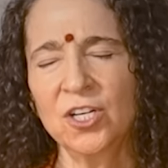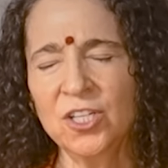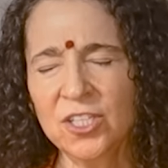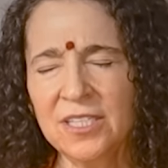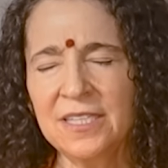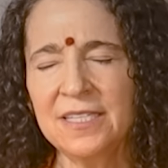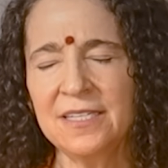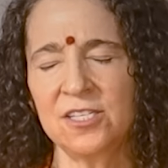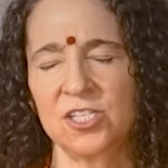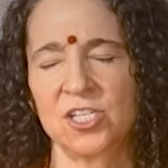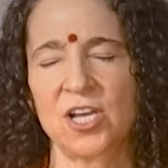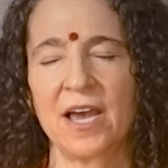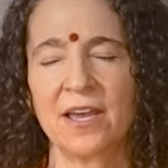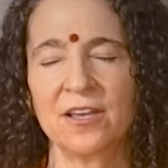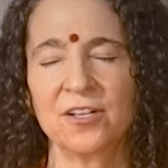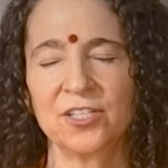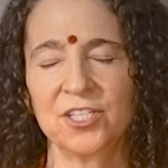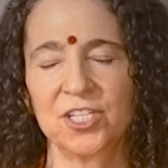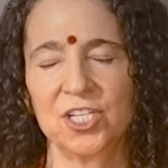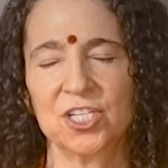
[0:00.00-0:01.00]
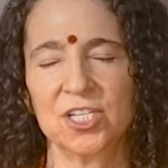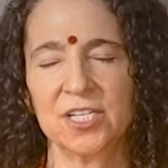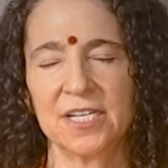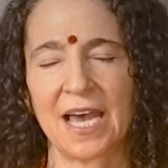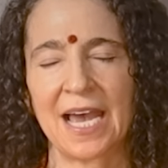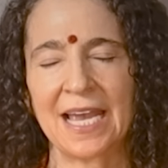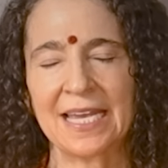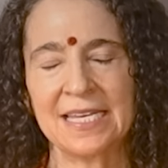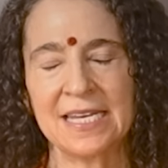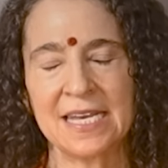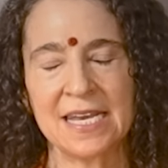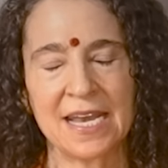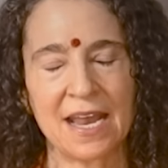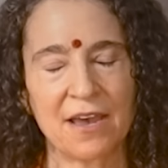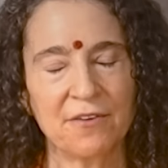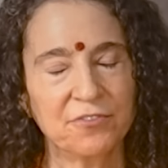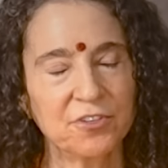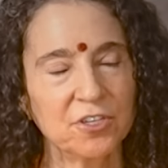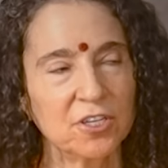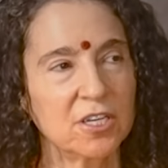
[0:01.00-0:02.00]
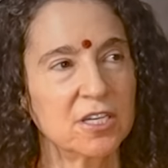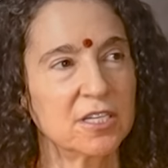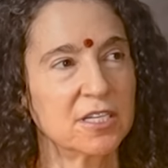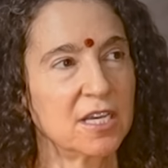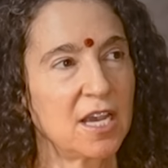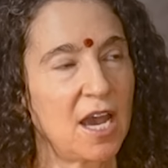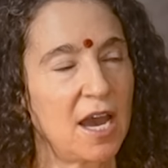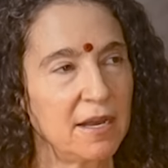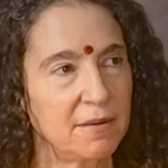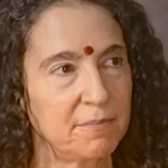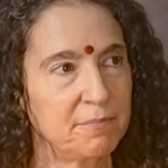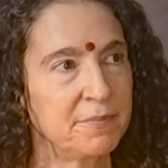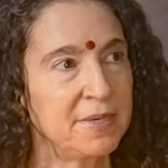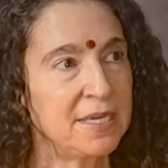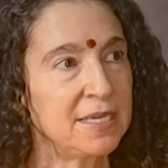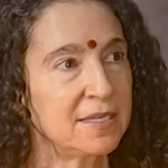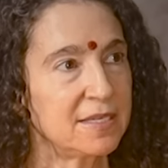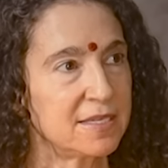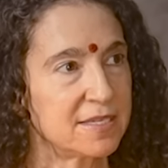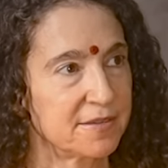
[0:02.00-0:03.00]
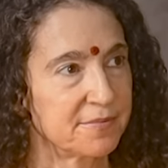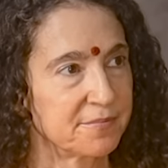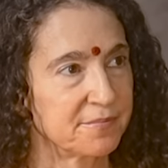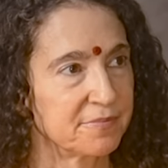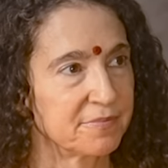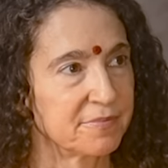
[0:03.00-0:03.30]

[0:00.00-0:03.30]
early childhood, I never could cut meat.